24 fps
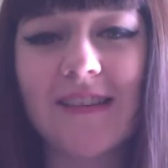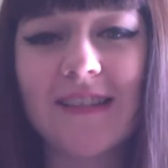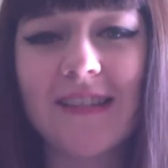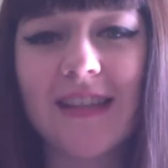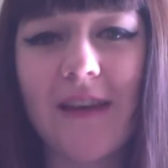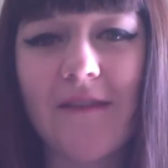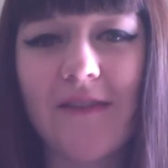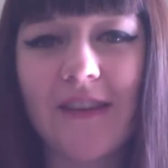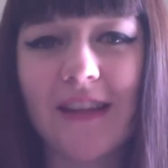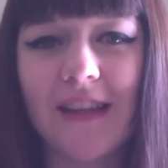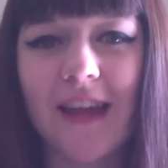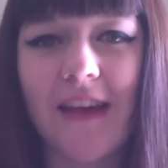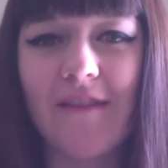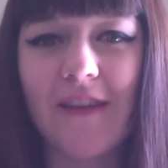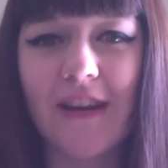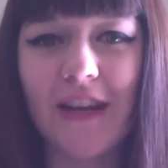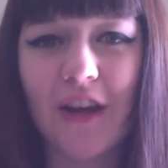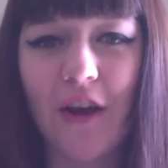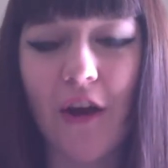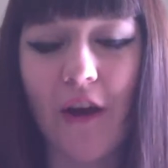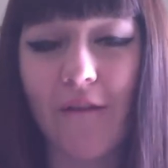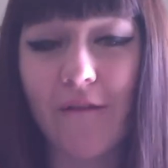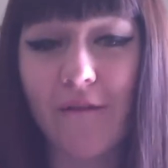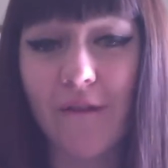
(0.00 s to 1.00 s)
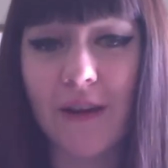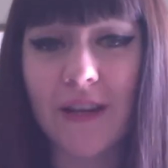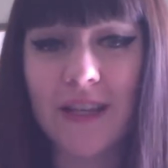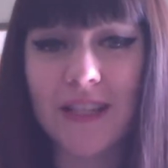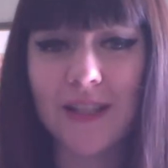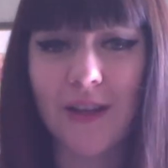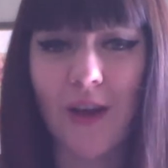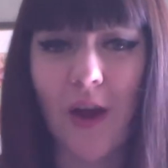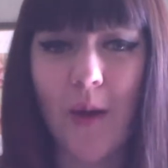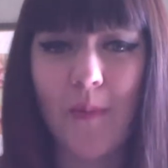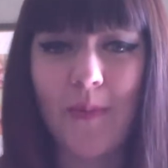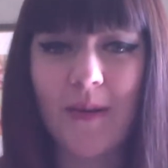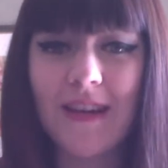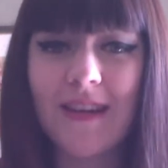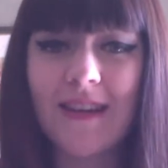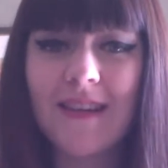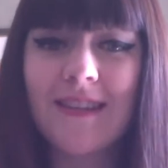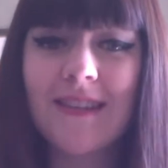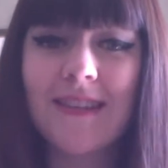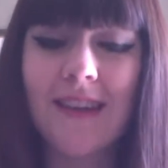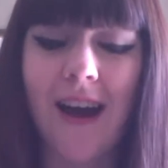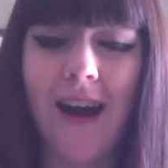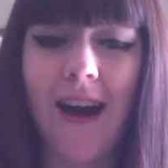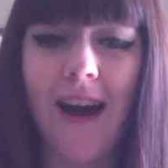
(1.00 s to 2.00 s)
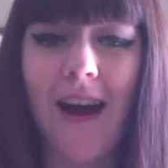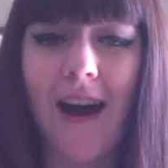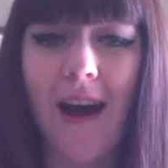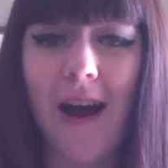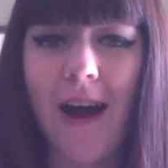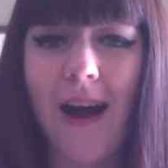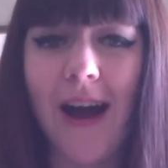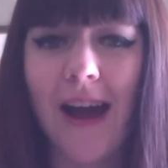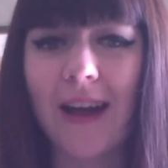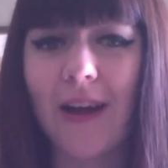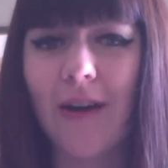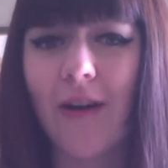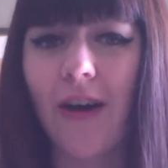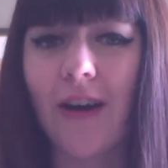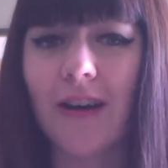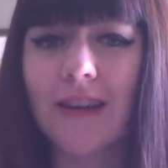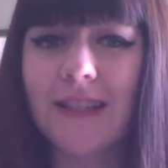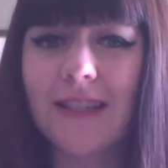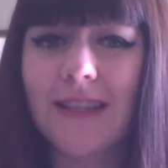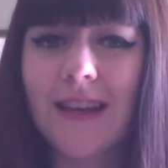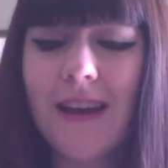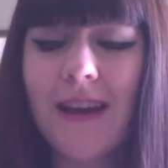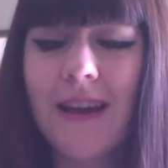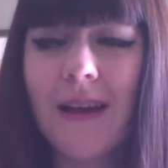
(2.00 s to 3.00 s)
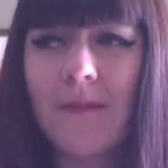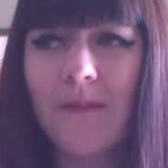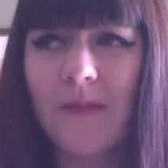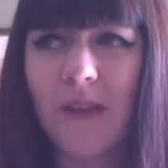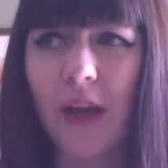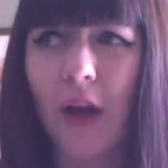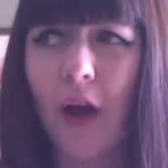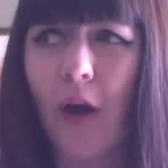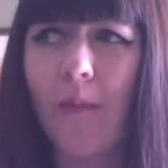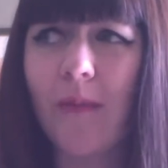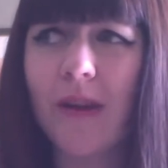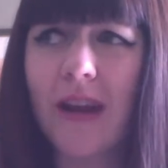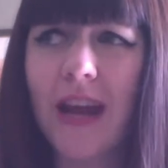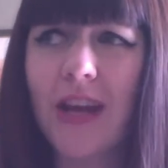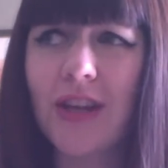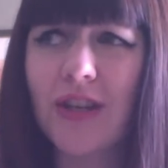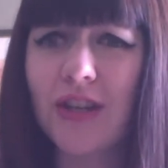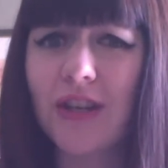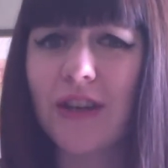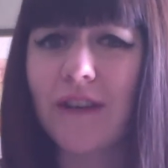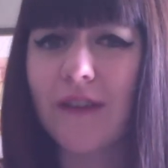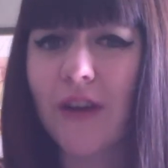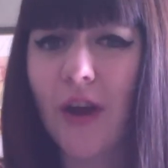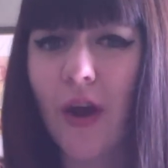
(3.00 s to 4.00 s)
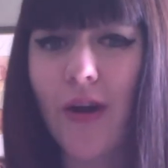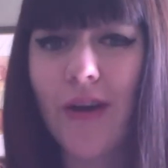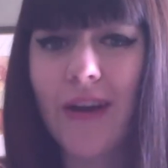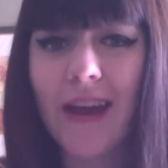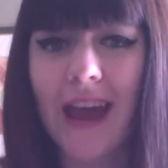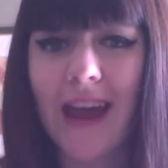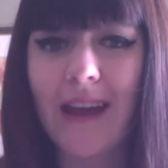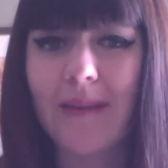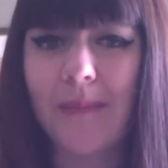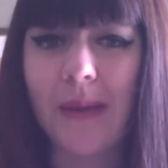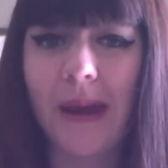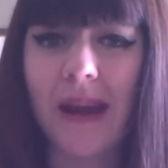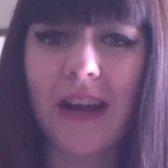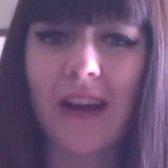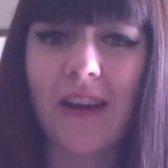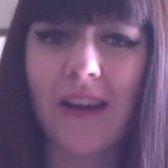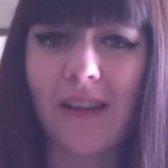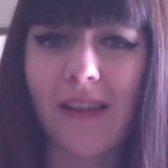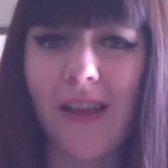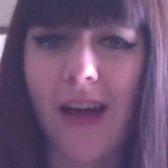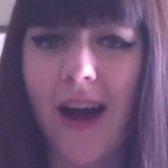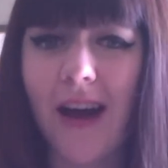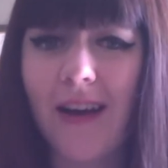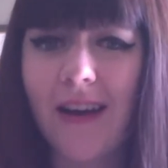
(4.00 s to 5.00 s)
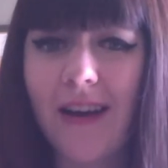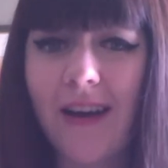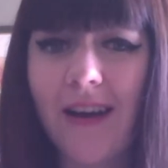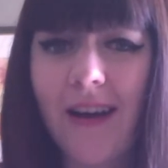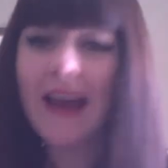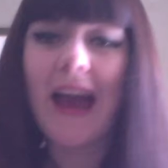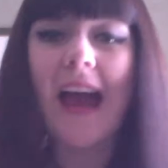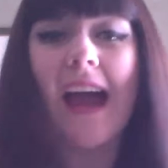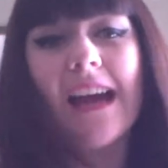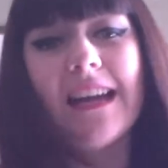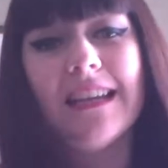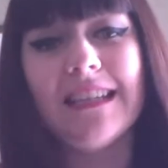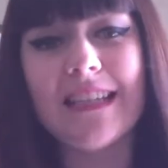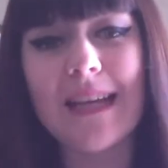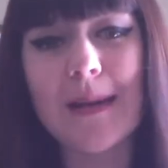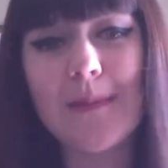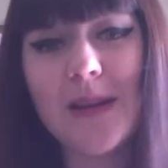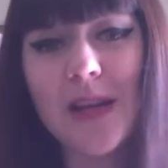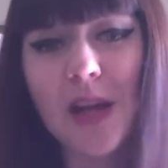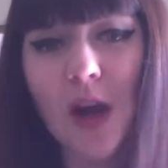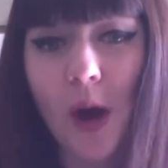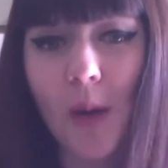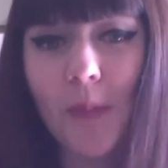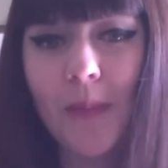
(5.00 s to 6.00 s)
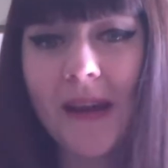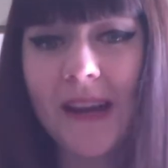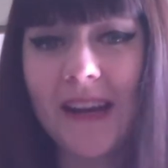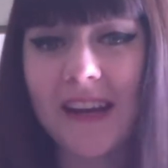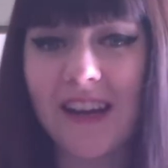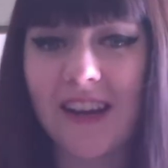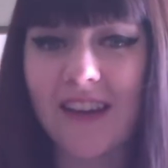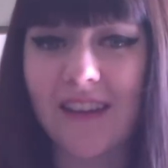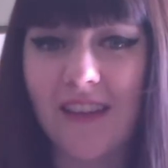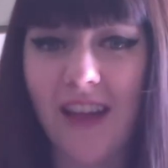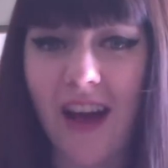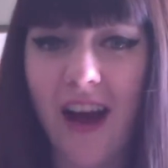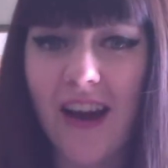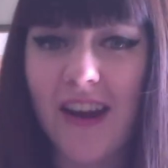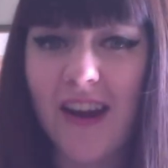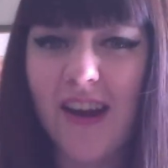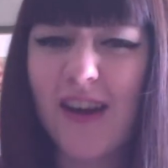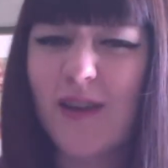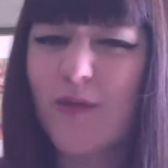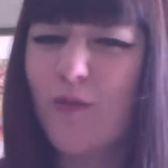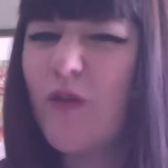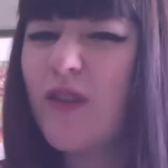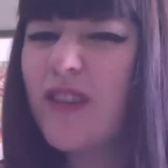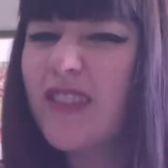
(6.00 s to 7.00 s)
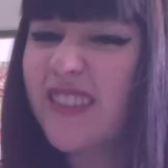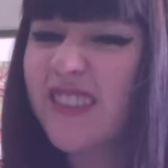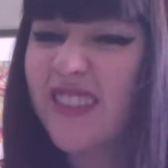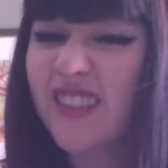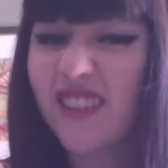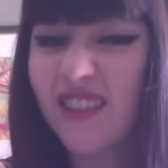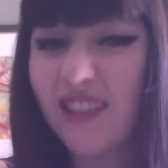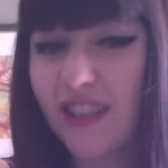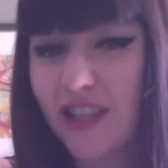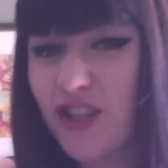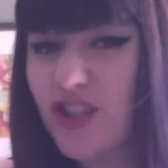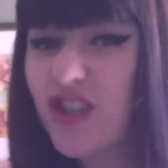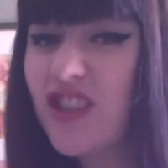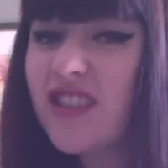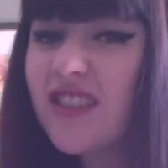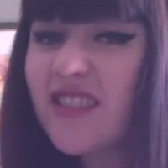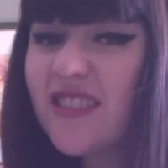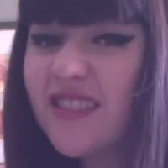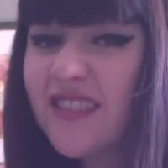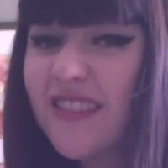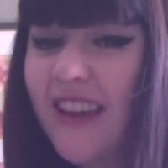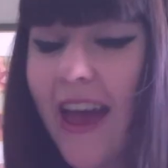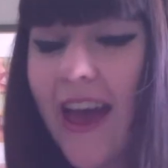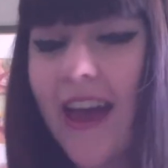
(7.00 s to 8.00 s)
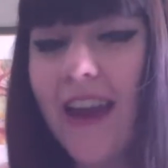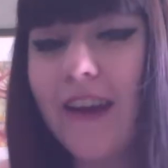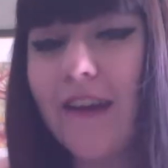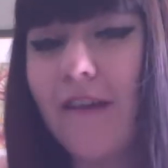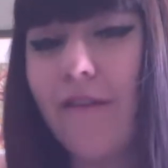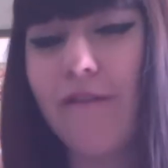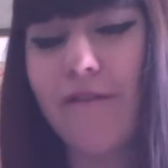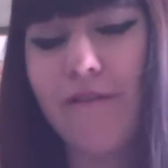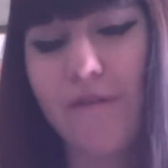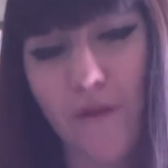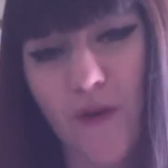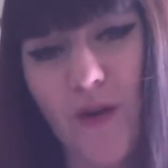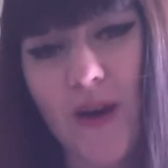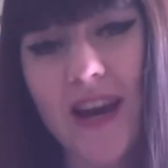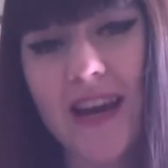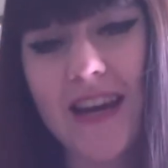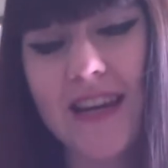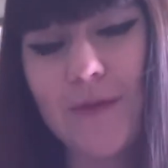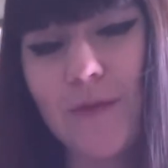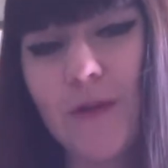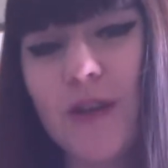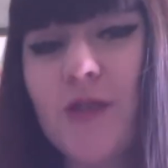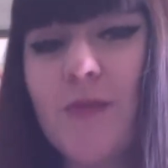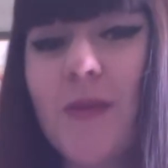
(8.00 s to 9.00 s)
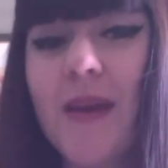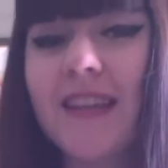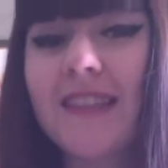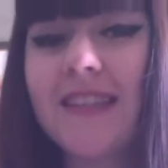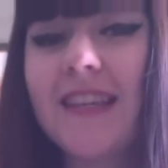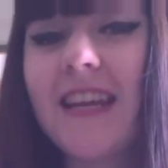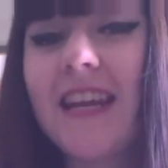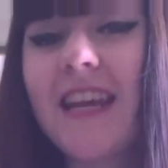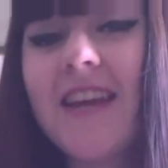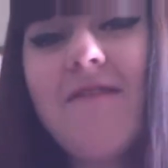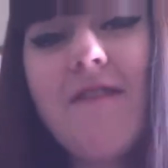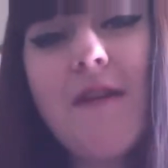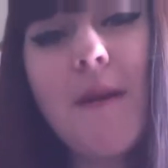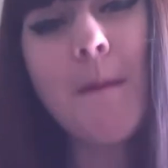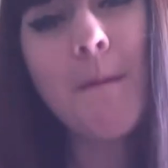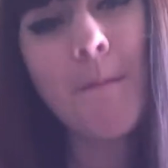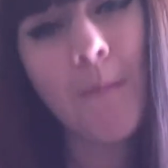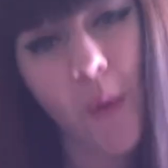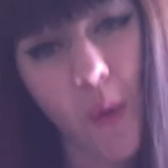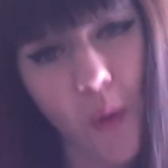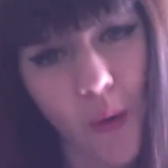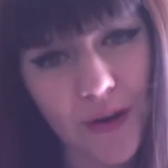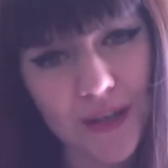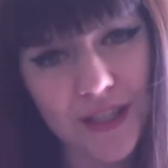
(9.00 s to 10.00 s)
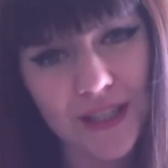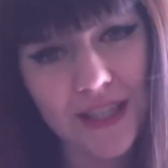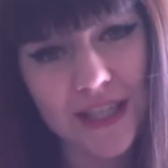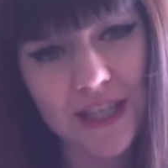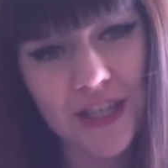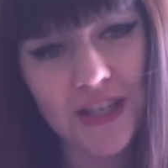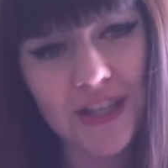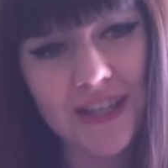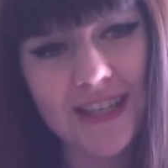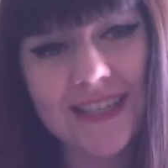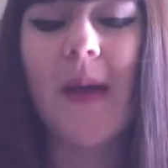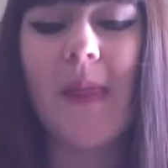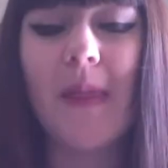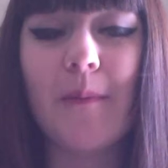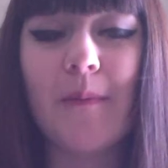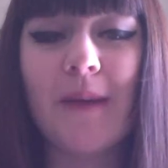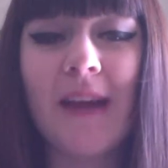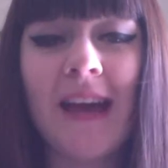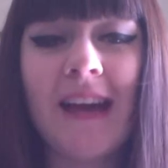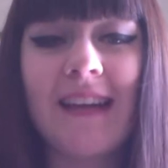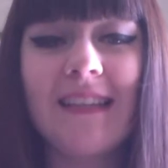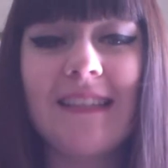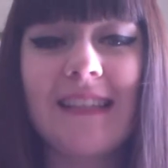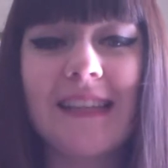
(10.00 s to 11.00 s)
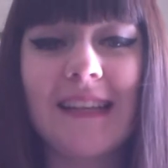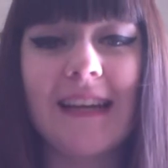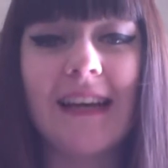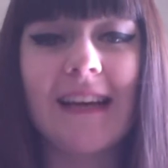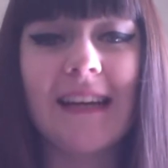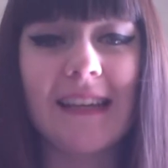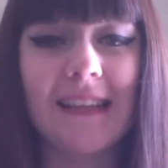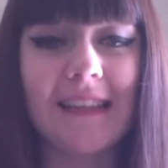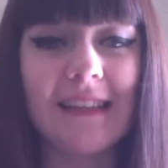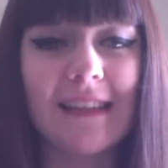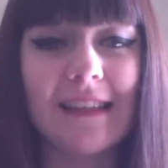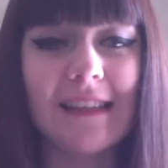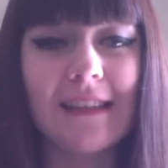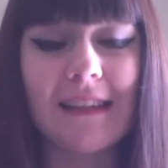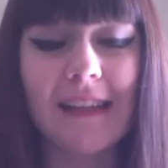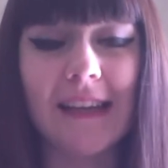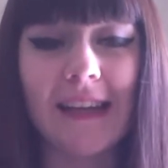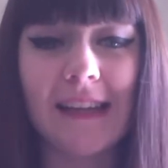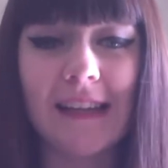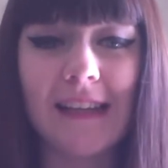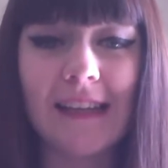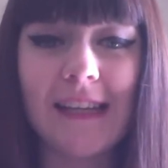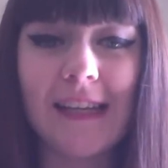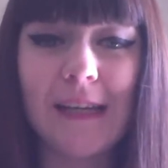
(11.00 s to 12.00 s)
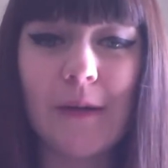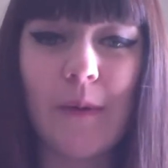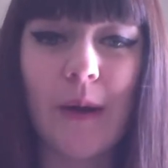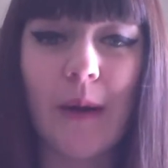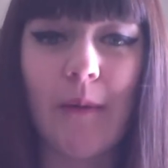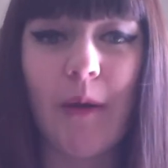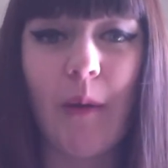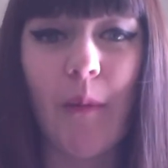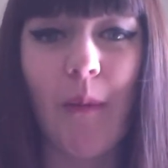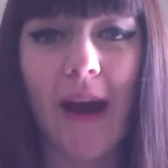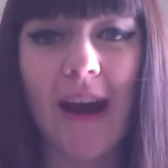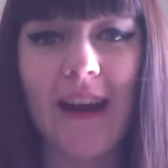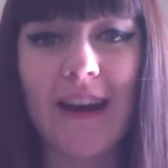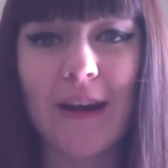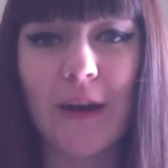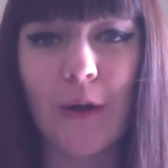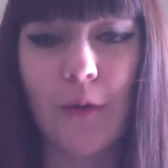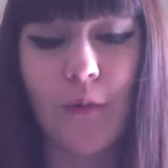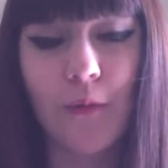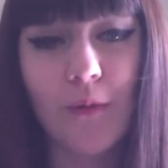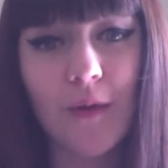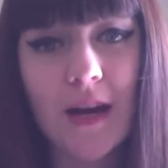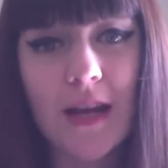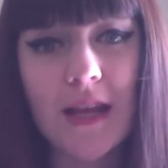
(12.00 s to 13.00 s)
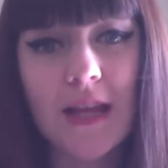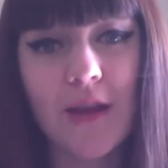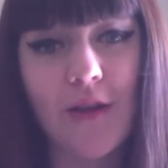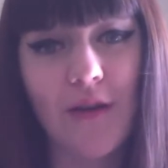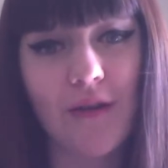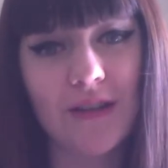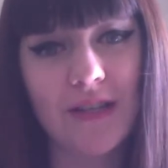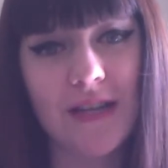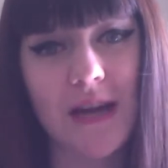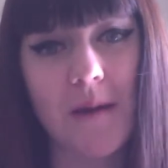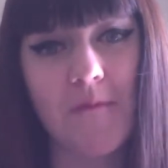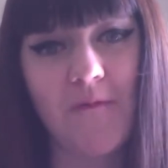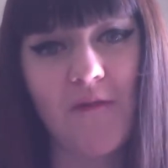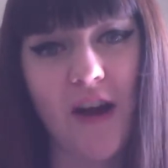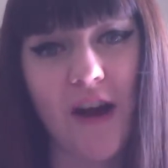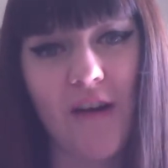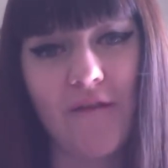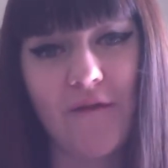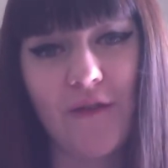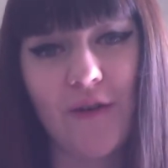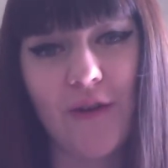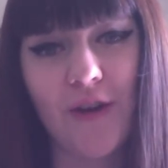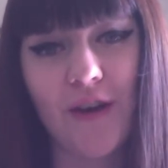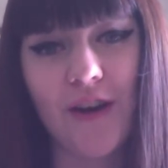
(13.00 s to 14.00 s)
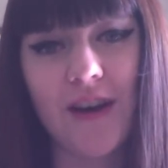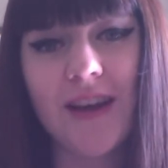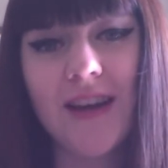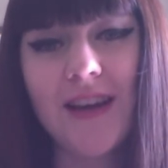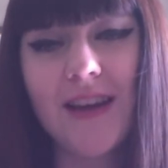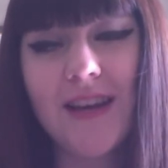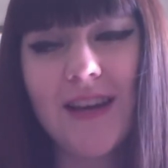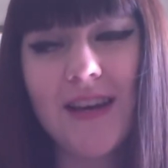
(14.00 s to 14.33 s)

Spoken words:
a 7-Eleven and got free Slurpees. I got a combination of Coke and pina colada, and Debbie got pina colada. It was delicious and free, which makes it even more delicious. And then we had dinner in Little Italy, where we waited a really long time for our food,